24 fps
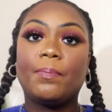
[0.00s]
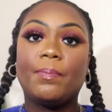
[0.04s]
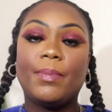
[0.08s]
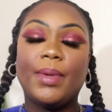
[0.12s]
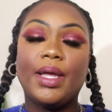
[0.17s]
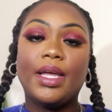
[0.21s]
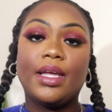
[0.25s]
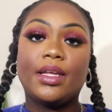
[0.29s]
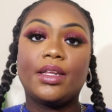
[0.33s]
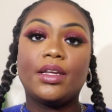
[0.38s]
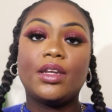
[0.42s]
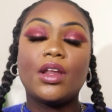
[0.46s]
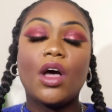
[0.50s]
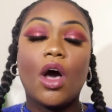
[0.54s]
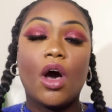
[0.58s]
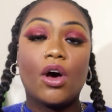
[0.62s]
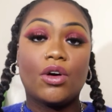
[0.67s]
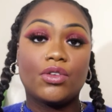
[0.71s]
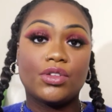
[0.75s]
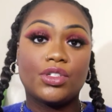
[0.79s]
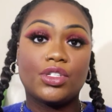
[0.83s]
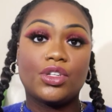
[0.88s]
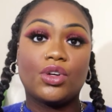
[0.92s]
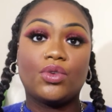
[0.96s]
Men
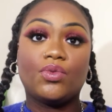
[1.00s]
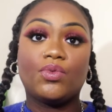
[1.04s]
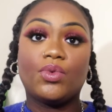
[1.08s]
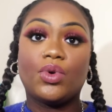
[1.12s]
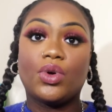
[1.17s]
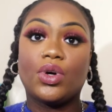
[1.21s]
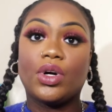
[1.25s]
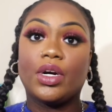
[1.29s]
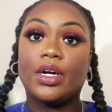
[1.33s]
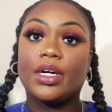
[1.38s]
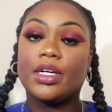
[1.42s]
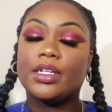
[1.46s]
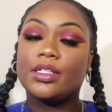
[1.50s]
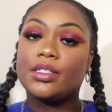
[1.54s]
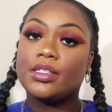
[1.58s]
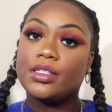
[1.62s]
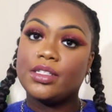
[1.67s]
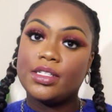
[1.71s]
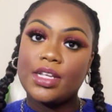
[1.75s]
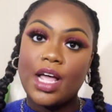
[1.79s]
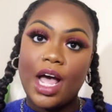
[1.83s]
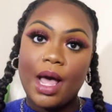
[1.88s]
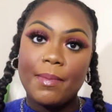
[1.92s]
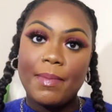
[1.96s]
also wore
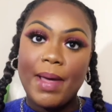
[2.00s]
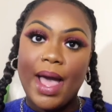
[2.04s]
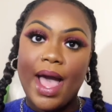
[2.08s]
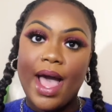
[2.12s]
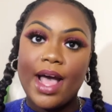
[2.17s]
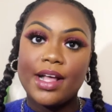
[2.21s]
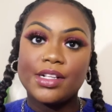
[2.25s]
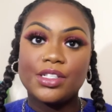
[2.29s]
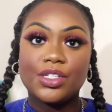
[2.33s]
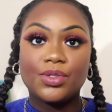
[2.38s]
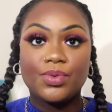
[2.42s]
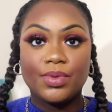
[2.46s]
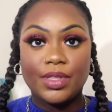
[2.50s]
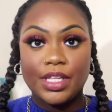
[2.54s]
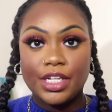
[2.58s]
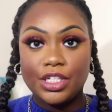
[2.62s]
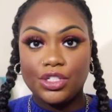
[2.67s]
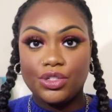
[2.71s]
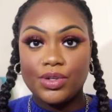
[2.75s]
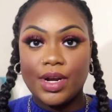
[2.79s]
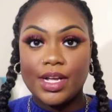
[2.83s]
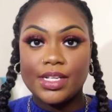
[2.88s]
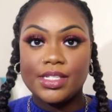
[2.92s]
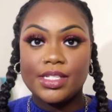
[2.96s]
top hats when
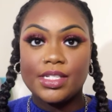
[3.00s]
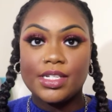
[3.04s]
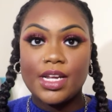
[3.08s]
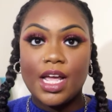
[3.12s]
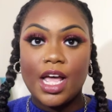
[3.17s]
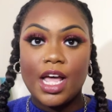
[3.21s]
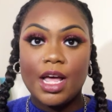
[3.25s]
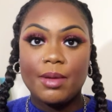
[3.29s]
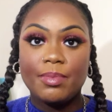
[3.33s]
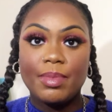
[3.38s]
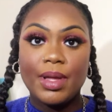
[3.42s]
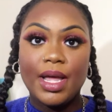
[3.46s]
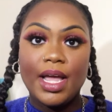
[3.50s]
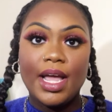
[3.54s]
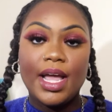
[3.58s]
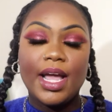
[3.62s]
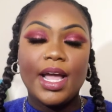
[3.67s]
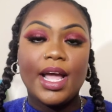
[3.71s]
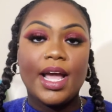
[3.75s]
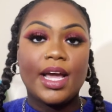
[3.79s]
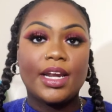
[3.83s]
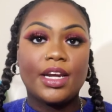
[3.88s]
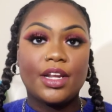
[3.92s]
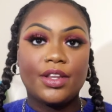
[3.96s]
they dressed up,
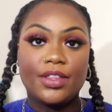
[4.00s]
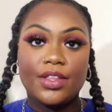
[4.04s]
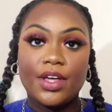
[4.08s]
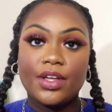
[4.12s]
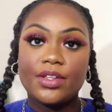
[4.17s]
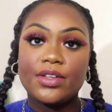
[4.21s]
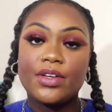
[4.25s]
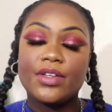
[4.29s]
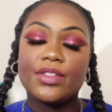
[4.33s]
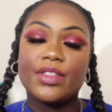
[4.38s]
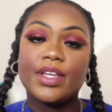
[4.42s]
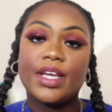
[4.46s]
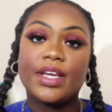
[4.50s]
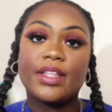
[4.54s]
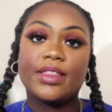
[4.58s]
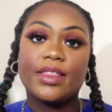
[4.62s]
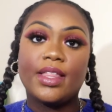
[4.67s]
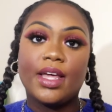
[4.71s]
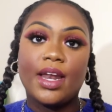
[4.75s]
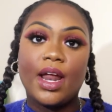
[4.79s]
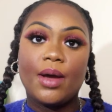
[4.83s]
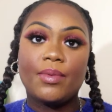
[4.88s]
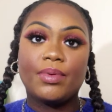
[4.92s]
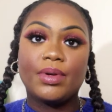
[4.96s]
and another thing
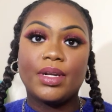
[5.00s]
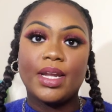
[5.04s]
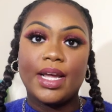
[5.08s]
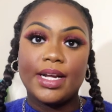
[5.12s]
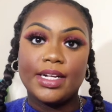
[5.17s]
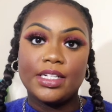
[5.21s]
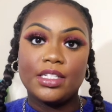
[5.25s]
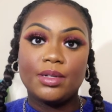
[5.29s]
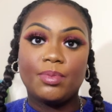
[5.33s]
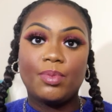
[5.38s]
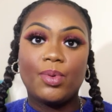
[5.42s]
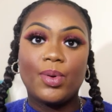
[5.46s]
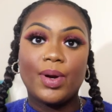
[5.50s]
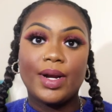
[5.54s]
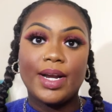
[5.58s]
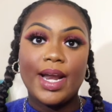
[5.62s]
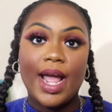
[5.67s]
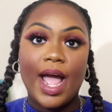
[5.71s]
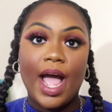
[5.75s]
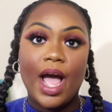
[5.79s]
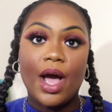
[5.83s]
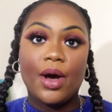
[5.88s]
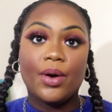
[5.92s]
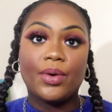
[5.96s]
that I would like to
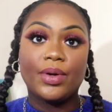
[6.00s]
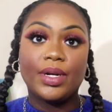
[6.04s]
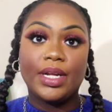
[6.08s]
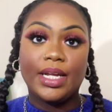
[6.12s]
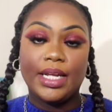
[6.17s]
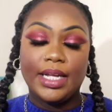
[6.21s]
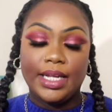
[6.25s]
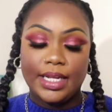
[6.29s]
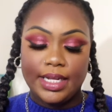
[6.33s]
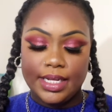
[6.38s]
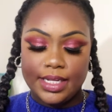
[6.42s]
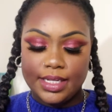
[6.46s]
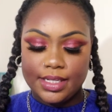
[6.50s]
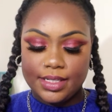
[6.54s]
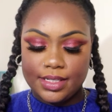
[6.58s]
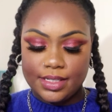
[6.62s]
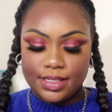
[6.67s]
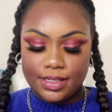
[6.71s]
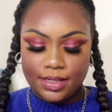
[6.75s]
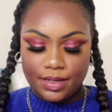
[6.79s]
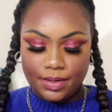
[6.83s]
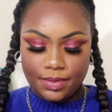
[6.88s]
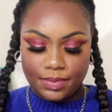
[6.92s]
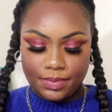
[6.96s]
point out
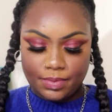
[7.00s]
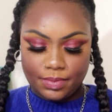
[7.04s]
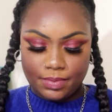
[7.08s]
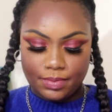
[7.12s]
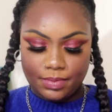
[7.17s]
is